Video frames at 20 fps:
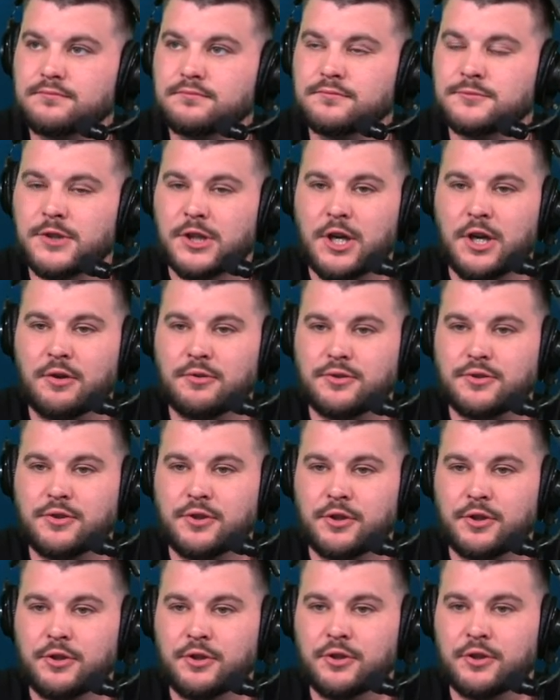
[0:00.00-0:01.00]
Your coach,
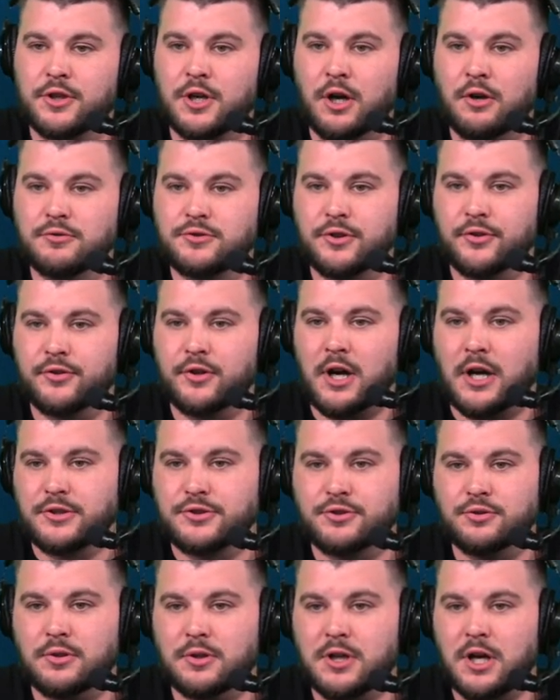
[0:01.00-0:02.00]
your, your coach has
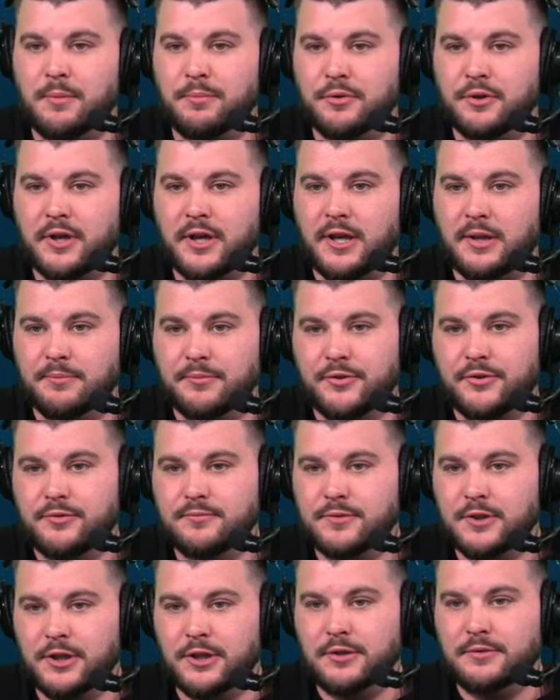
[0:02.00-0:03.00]
lost you a couple games
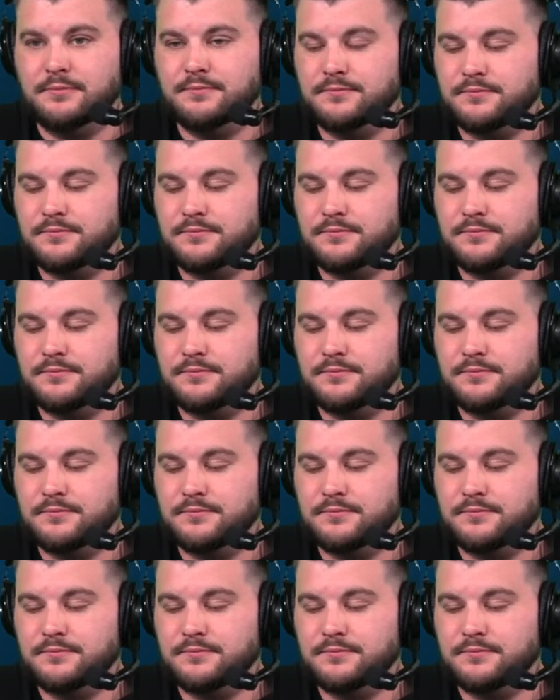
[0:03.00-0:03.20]
here.